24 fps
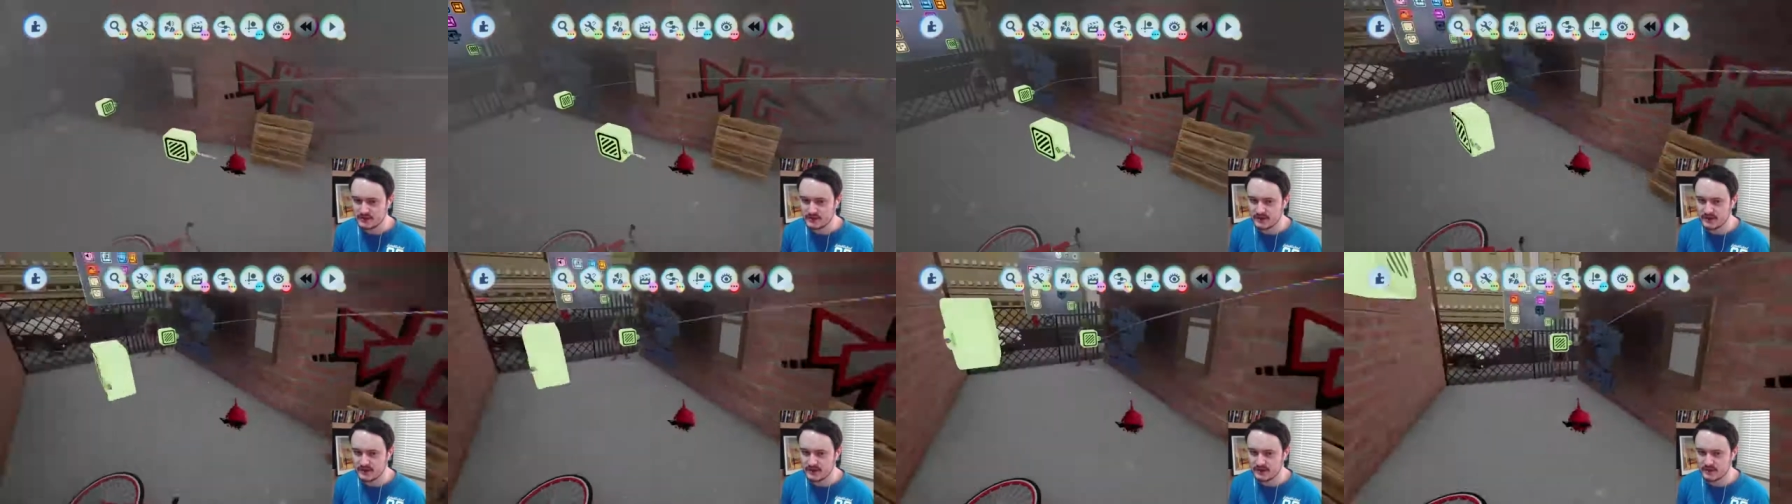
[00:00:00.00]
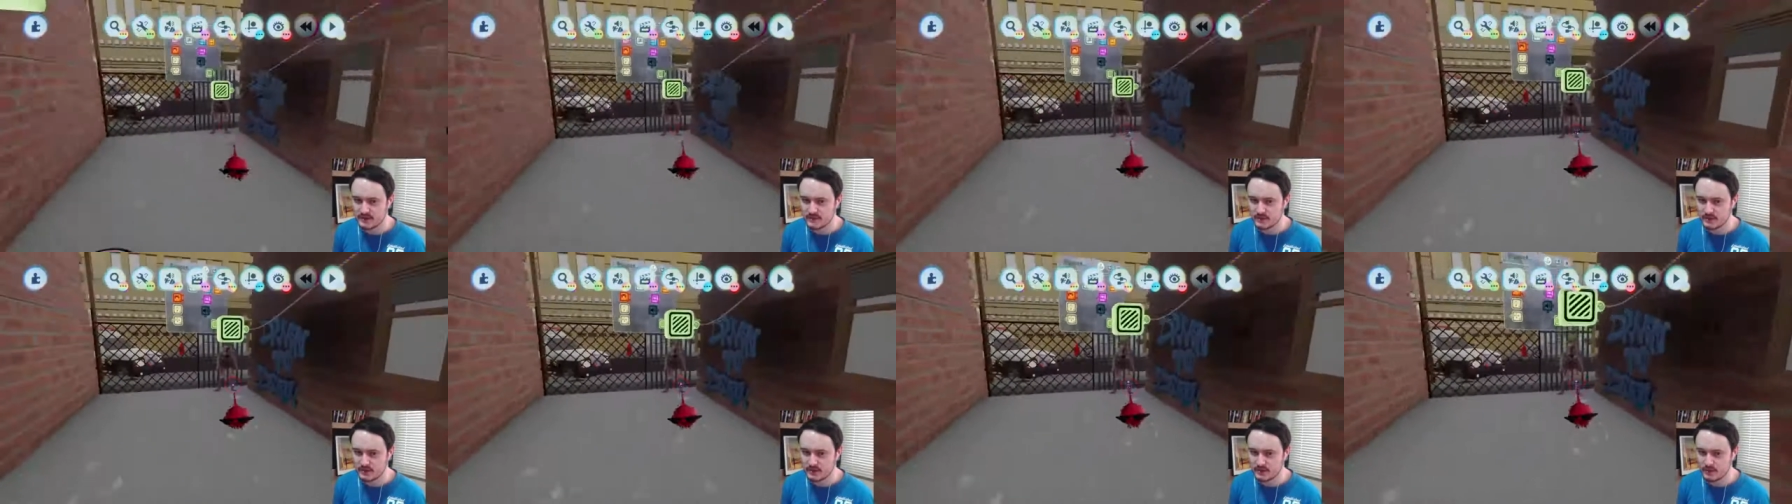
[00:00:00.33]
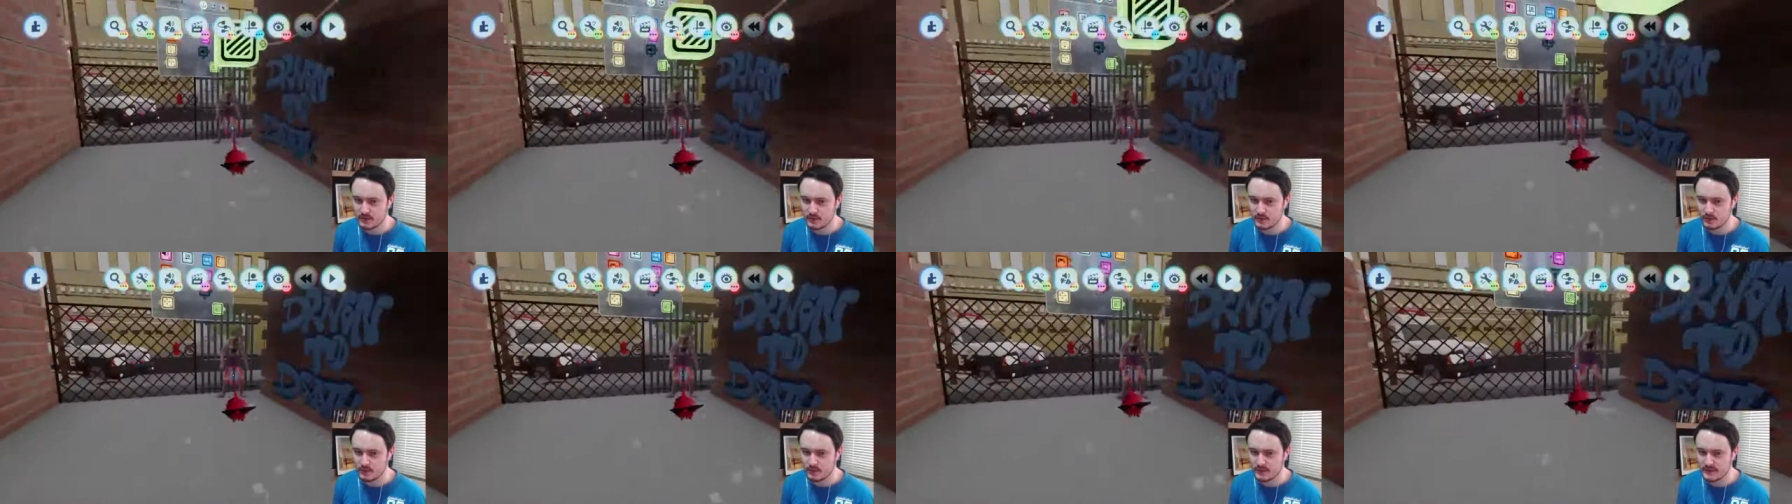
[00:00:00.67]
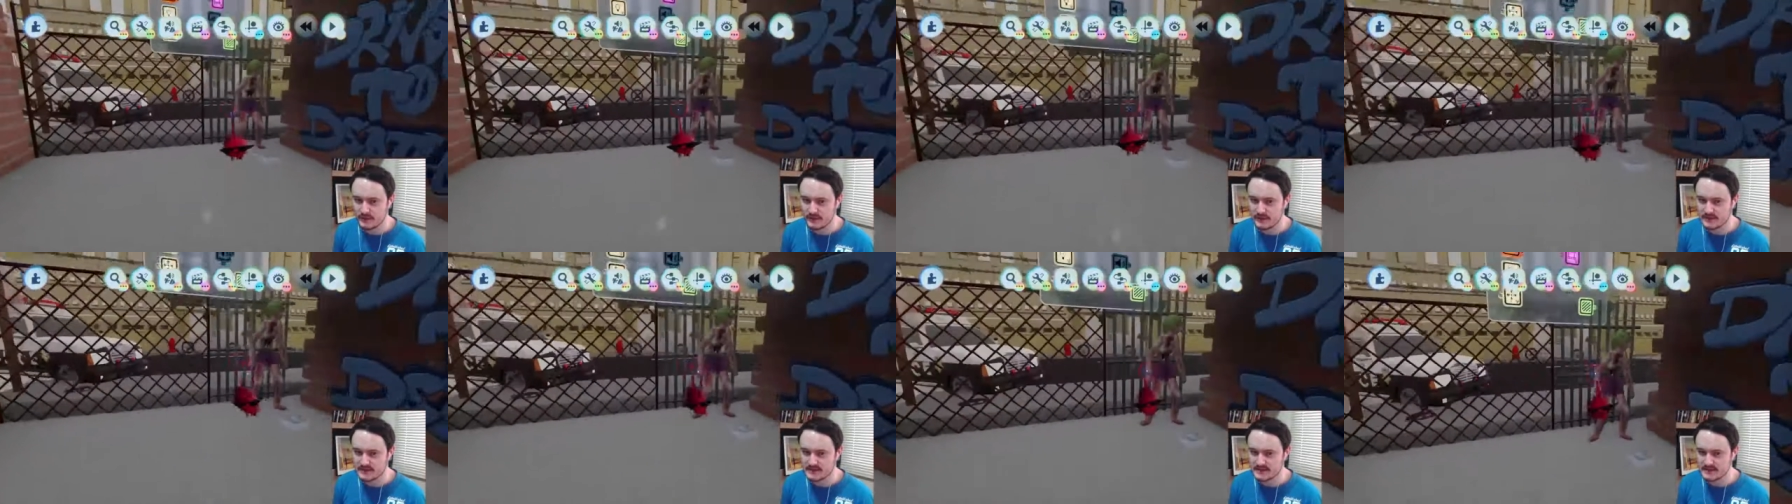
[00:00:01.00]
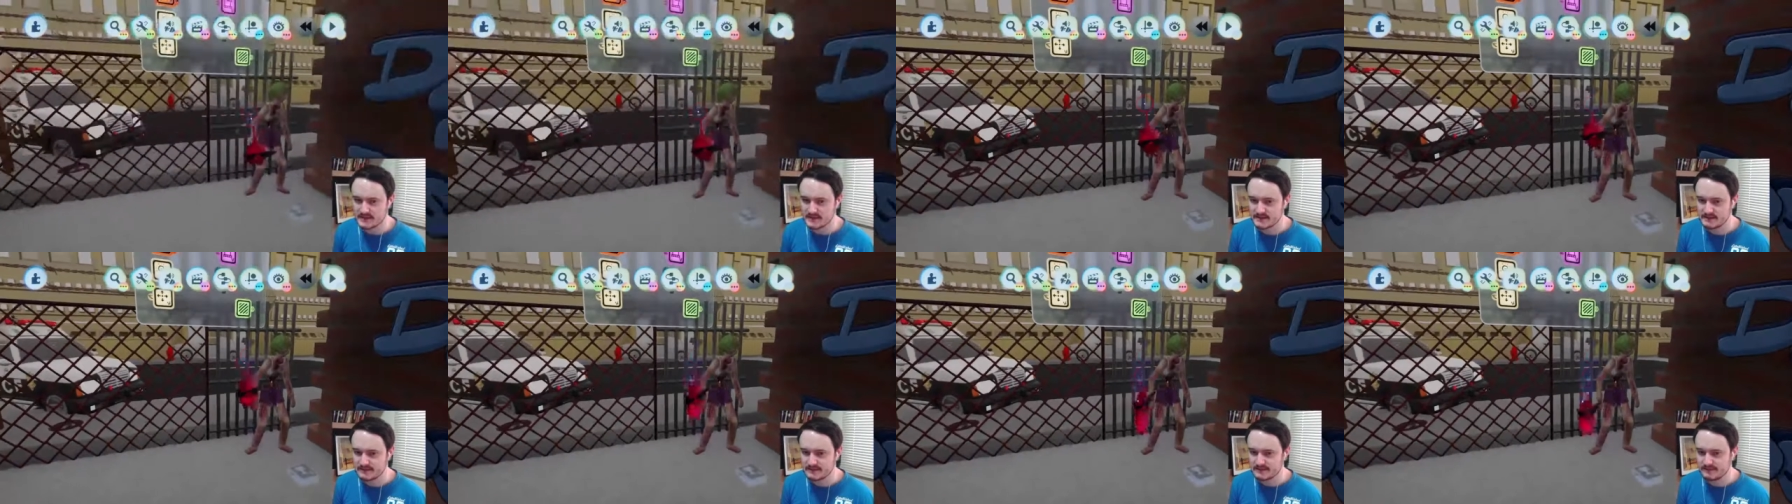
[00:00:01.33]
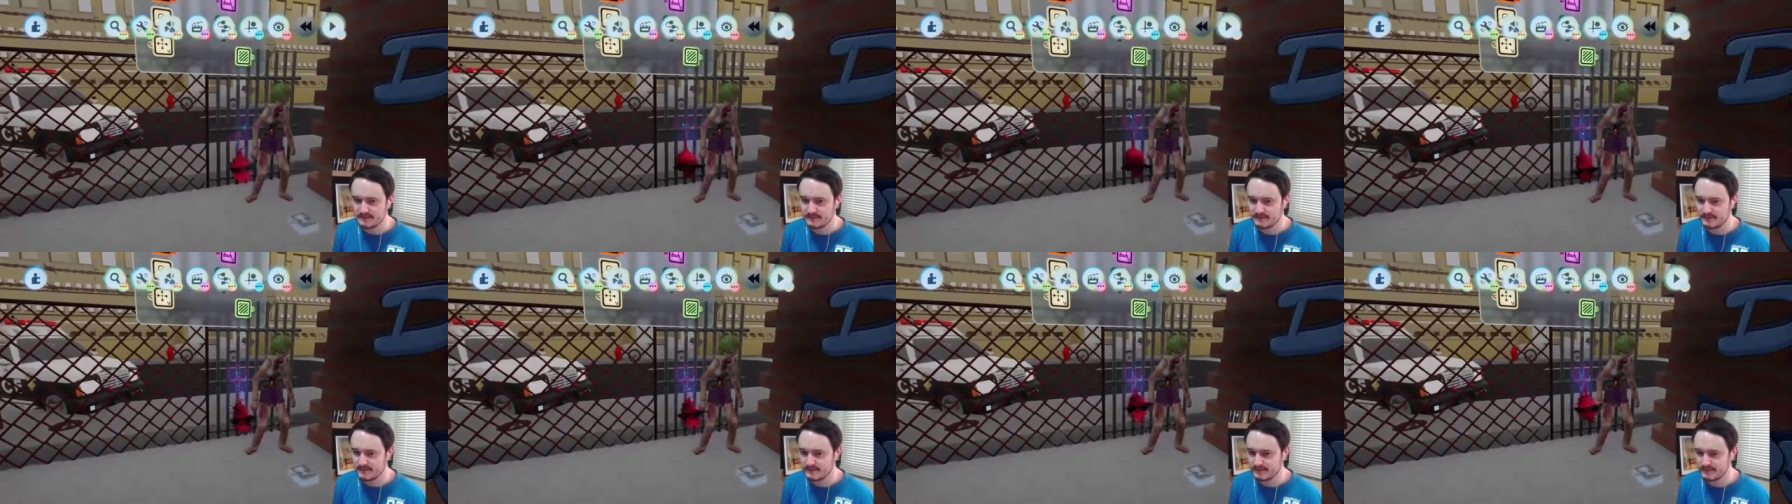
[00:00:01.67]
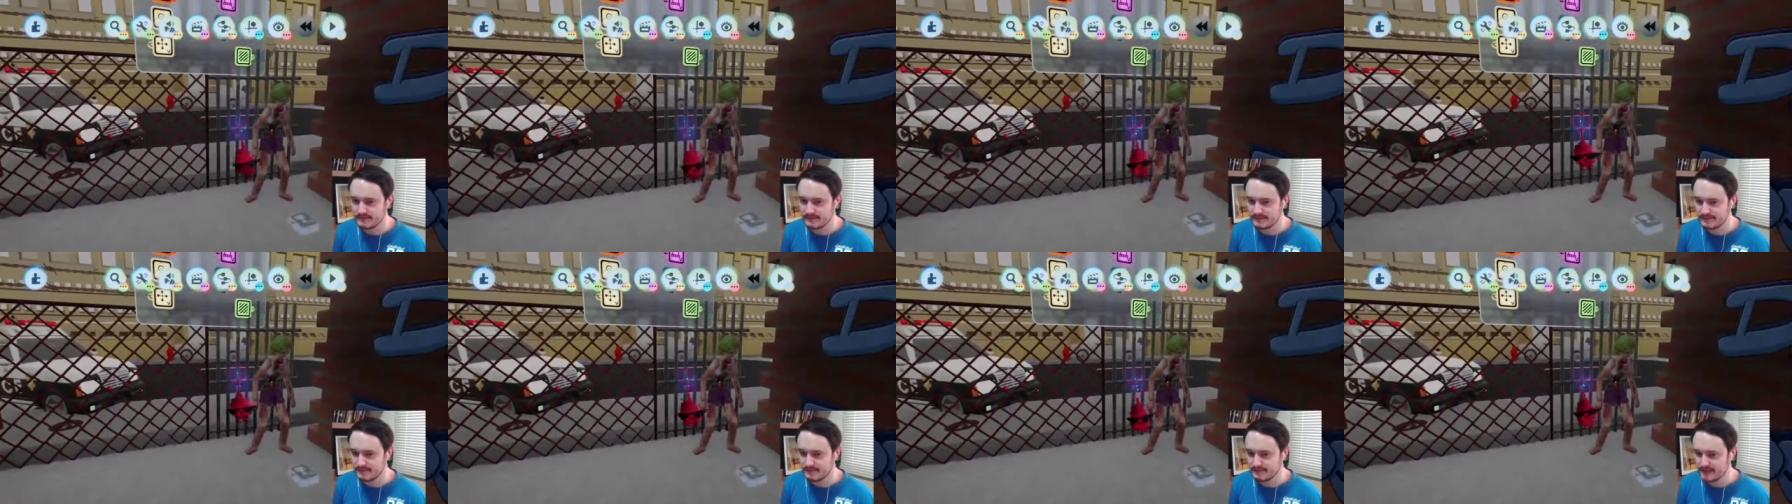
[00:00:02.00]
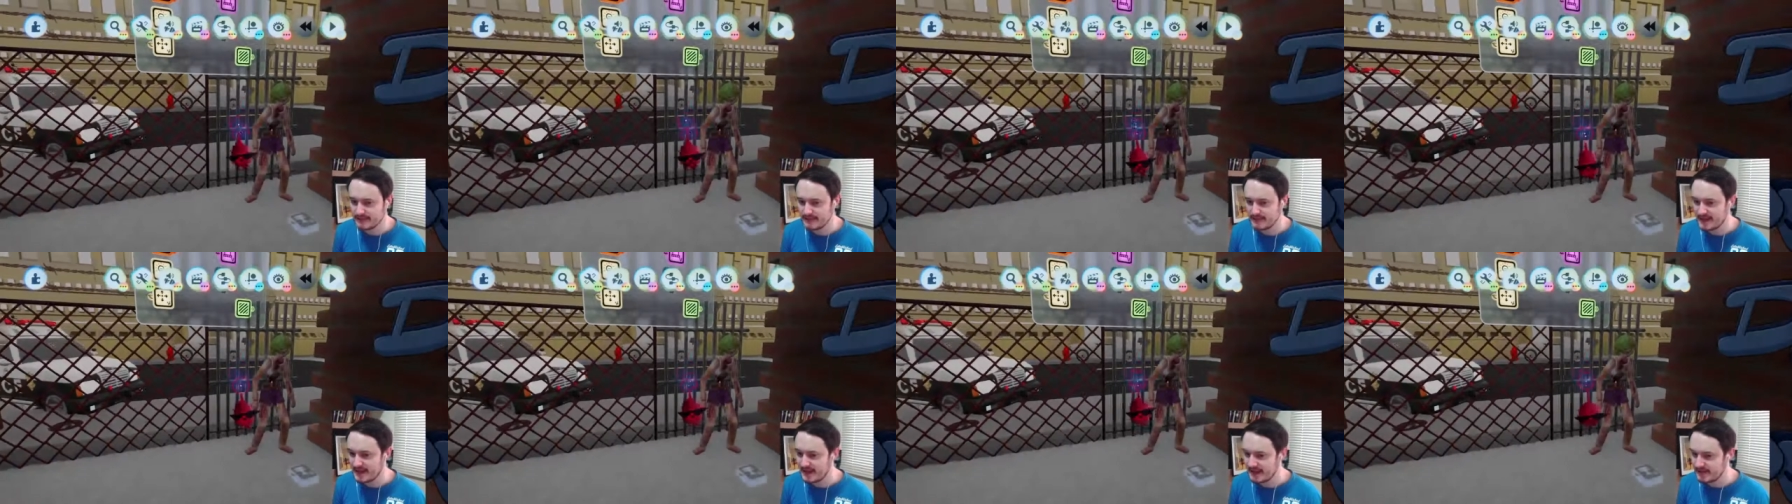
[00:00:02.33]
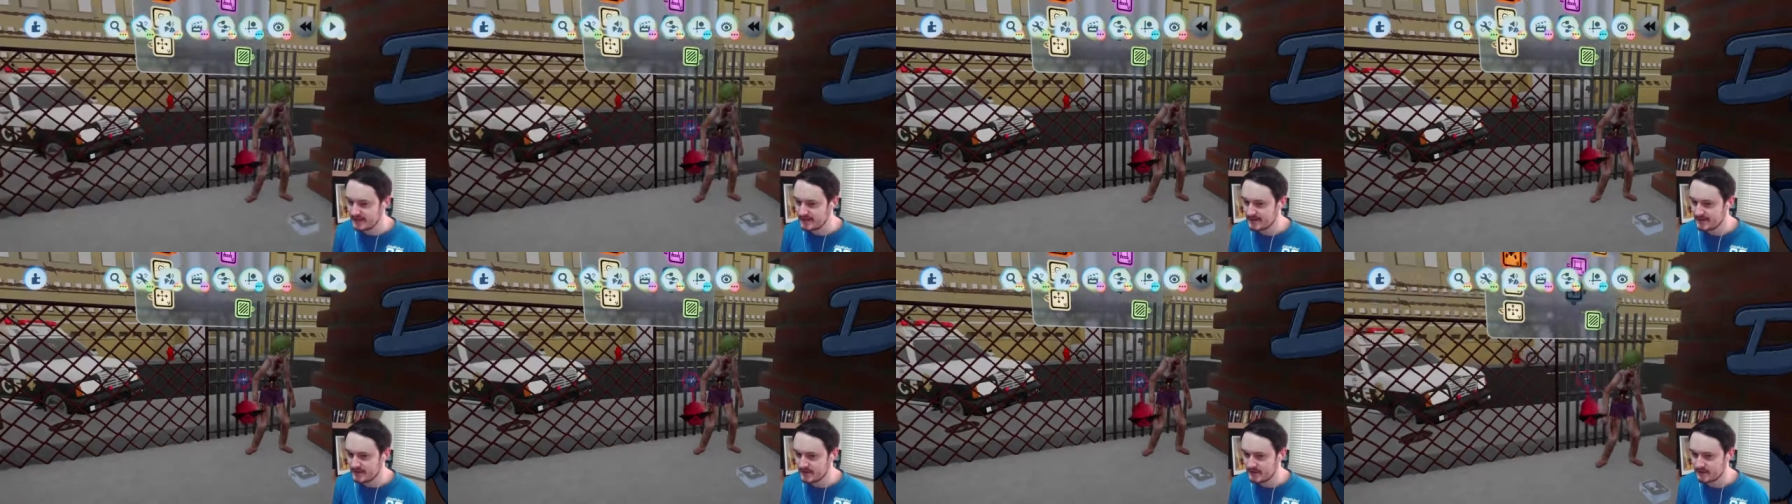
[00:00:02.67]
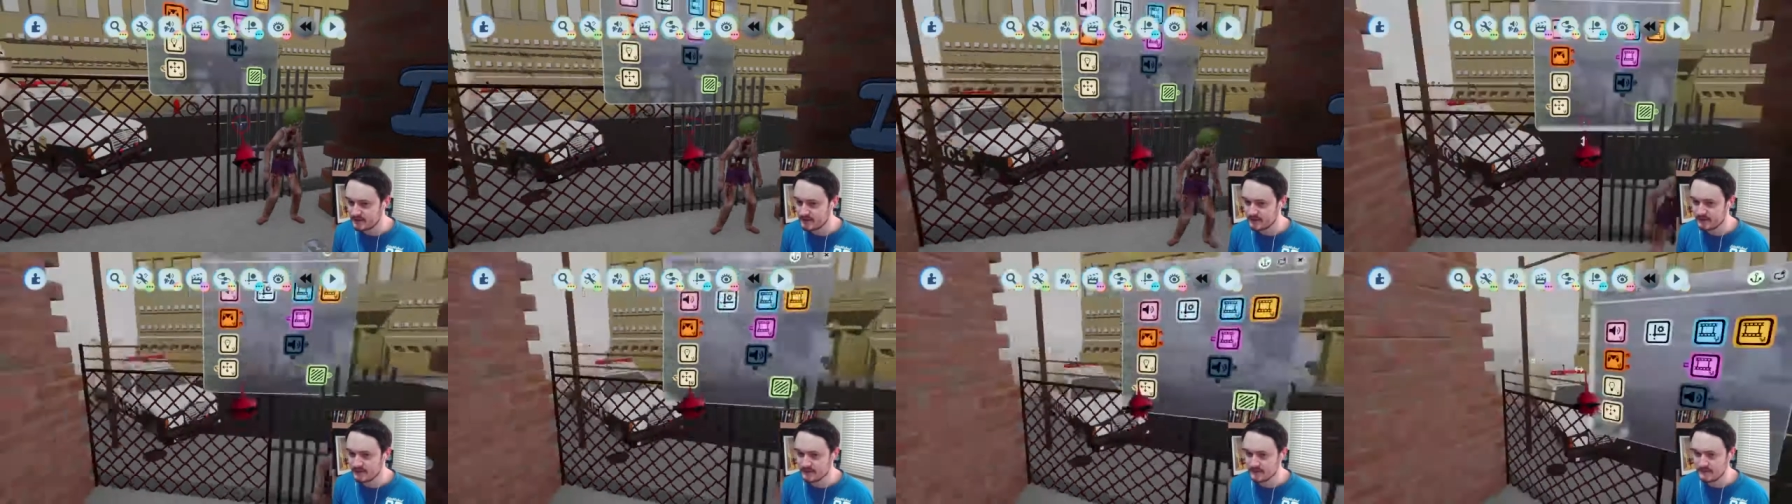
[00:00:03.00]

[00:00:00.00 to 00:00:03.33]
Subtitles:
here, we're going to open this gate here,